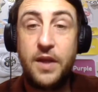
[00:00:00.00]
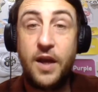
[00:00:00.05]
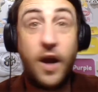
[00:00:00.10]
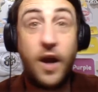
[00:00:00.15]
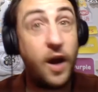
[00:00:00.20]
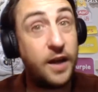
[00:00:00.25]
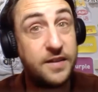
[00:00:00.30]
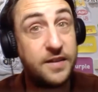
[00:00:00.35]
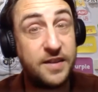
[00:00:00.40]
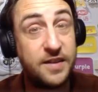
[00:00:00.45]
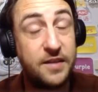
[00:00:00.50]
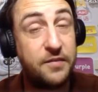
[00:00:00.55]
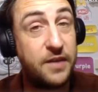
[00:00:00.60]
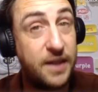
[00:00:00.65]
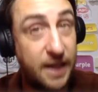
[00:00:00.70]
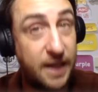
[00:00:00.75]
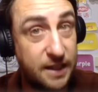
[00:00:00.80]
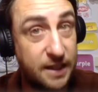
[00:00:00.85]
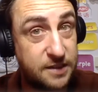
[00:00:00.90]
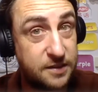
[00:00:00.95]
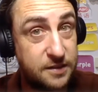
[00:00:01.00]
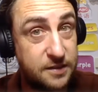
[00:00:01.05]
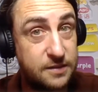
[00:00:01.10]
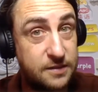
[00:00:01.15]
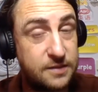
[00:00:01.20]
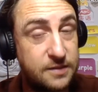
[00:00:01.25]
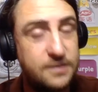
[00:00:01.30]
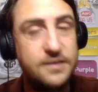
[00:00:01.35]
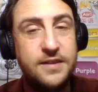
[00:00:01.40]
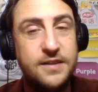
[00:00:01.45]
I deliver
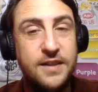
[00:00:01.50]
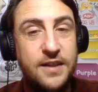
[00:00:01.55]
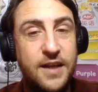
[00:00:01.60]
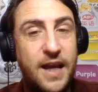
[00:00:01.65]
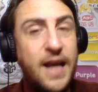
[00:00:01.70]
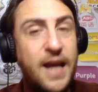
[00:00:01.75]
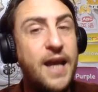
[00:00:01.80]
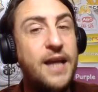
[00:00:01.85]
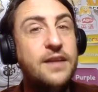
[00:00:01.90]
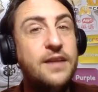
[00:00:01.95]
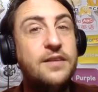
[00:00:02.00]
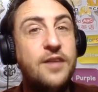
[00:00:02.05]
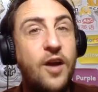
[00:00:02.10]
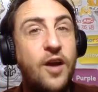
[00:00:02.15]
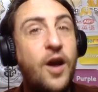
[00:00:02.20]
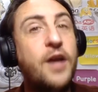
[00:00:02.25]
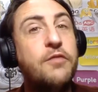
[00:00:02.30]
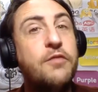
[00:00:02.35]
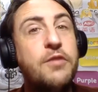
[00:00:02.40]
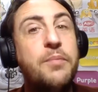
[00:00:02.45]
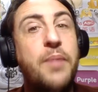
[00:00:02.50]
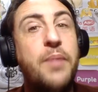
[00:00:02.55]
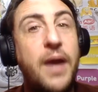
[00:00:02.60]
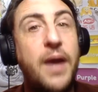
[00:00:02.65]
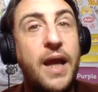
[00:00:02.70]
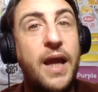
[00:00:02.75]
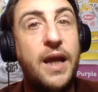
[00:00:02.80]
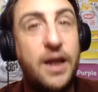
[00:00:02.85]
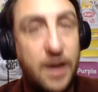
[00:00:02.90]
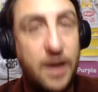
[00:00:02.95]
letters, and I
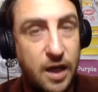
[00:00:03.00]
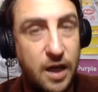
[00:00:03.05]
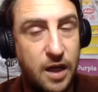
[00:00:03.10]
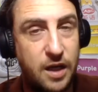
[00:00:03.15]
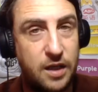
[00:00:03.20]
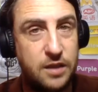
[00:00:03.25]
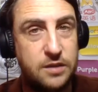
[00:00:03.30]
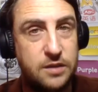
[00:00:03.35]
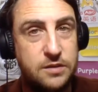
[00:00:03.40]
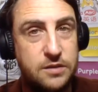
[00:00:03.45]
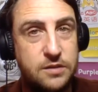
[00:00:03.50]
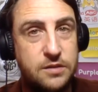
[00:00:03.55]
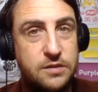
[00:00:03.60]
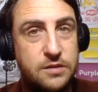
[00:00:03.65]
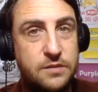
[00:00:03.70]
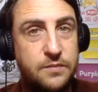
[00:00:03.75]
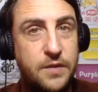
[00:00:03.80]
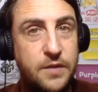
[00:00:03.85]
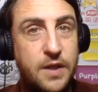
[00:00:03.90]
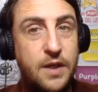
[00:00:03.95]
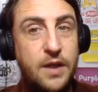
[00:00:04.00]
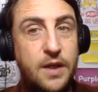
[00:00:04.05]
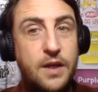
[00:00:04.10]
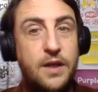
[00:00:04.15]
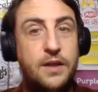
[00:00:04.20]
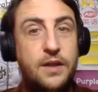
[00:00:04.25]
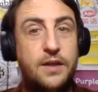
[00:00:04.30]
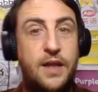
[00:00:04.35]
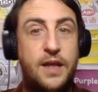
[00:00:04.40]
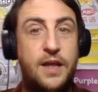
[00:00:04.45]
repair cars.
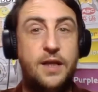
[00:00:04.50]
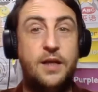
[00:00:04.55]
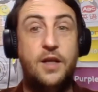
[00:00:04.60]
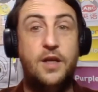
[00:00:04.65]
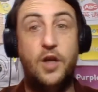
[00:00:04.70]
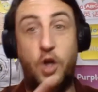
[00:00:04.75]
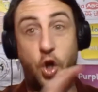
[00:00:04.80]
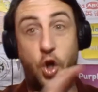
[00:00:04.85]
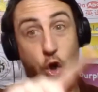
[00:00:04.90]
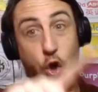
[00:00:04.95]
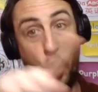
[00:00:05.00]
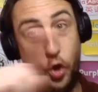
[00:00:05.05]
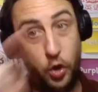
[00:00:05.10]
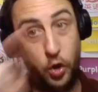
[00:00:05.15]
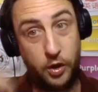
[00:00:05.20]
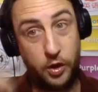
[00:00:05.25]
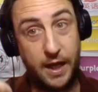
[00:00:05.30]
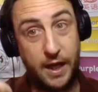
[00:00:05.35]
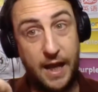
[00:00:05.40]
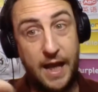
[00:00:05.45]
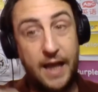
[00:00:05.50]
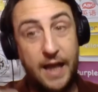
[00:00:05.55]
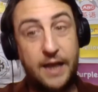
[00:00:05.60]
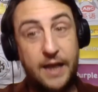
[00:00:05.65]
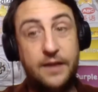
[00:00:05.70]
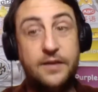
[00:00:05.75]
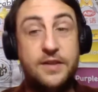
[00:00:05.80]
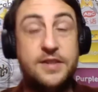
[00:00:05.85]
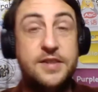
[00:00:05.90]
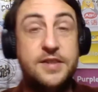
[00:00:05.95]
Then look at
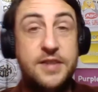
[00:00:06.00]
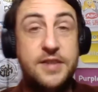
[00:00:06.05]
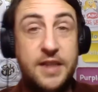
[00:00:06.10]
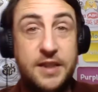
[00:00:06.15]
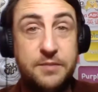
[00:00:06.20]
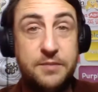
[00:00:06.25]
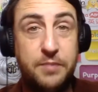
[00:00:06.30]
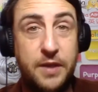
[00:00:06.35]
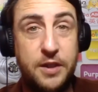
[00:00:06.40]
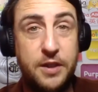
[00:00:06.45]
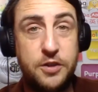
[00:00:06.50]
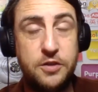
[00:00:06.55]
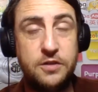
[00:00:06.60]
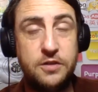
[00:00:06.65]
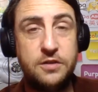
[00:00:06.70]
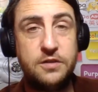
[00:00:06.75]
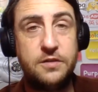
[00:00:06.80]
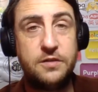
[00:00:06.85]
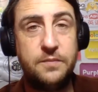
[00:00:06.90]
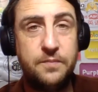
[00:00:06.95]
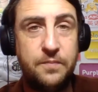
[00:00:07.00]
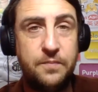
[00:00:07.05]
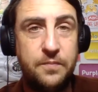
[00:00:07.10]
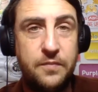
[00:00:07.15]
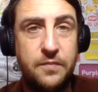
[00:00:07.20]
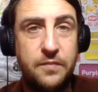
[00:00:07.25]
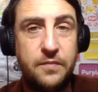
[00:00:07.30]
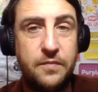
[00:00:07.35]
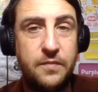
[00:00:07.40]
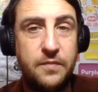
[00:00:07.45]
the six pictures,
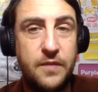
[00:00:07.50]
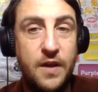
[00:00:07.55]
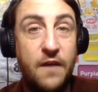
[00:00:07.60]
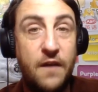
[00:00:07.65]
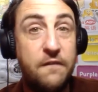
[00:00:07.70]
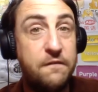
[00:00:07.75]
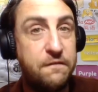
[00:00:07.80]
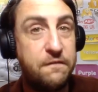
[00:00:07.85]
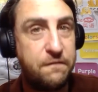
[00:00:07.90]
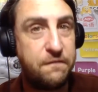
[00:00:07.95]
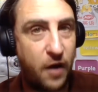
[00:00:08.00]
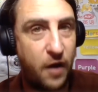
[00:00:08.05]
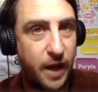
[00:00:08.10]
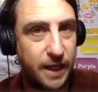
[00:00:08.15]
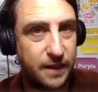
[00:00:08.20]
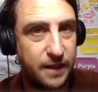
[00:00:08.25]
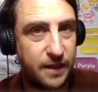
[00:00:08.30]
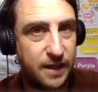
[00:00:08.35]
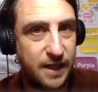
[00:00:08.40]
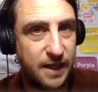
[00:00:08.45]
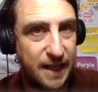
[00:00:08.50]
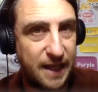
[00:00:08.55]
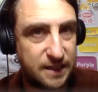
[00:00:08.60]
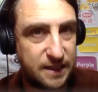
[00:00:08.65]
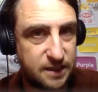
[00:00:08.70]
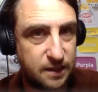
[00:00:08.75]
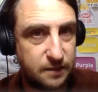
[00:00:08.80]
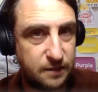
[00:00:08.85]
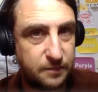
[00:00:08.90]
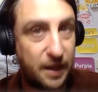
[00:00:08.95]
find the
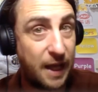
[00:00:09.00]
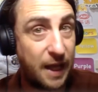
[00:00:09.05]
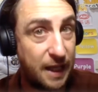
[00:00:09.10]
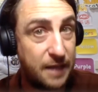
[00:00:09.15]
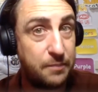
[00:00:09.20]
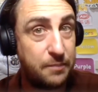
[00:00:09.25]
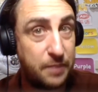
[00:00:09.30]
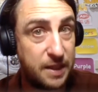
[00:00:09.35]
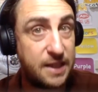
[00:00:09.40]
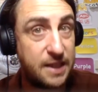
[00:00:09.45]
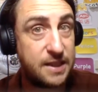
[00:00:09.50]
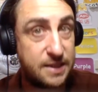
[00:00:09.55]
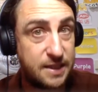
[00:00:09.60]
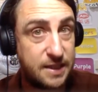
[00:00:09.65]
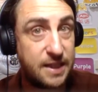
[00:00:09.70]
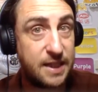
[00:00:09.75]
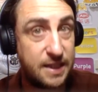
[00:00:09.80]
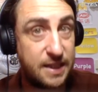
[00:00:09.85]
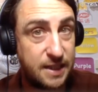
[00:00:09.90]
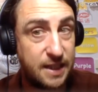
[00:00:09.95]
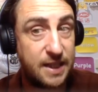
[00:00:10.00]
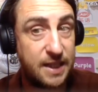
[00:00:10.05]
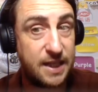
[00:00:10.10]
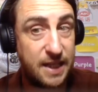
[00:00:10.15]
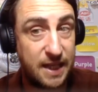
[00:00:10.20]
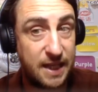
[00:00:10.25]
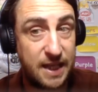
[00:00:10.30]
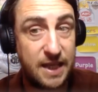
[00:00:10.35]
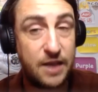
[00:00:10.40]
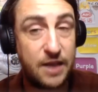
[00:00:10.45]
letter A, B, C, D,
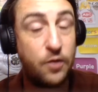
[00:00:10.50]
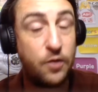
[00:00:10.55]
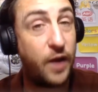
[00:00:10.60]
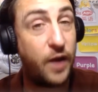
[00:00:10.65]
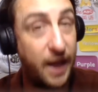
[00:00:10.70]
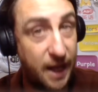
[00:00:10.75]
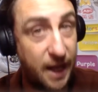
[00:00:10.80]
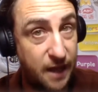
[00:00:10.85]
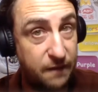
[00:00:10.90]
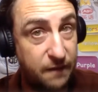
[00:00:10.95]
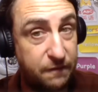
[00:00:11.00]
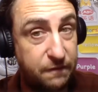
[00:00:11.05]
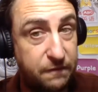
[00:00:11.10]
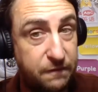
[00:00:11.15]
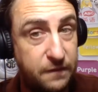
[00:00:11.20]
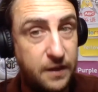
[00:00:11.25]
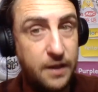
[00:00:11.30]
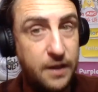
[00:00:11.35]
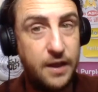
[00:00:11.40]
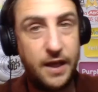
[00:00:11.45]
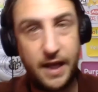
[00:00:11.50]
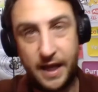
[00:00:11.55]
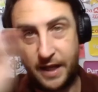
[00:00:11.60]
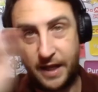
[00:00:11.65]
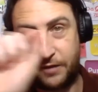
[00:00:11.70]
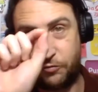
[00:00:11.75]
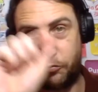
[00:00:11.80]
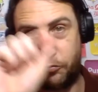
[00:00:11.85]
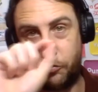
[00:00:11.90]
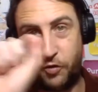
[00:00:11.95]
E, or F,
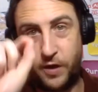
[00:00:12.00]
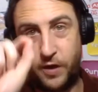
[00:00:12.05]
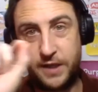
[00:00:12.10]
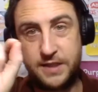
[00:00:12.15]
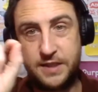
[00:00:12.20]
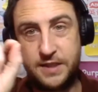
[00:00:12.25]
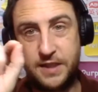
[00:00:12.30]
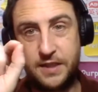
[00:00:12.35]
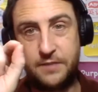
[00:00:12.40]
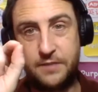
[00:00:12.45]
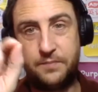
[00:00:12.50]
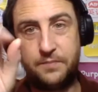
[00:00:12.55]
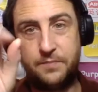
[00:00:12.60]
and write it